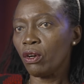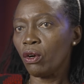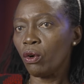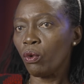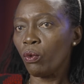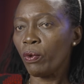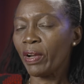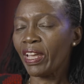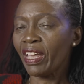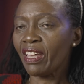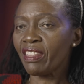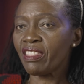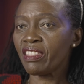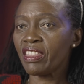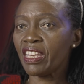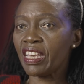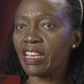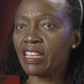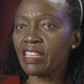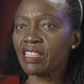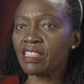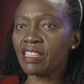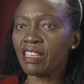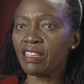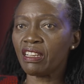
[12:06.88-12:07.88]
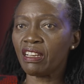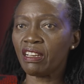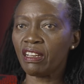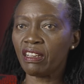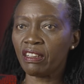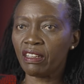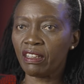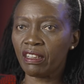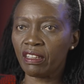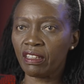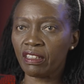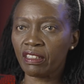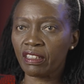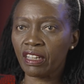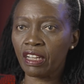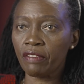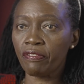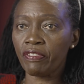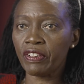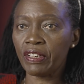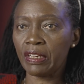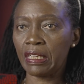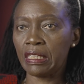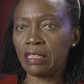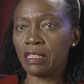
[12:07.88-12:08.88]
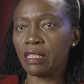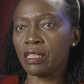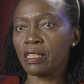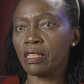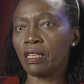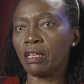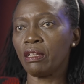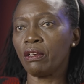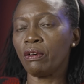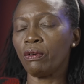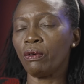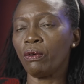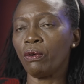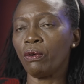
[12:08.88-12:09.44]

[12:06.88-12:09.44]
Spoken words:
where there is reverence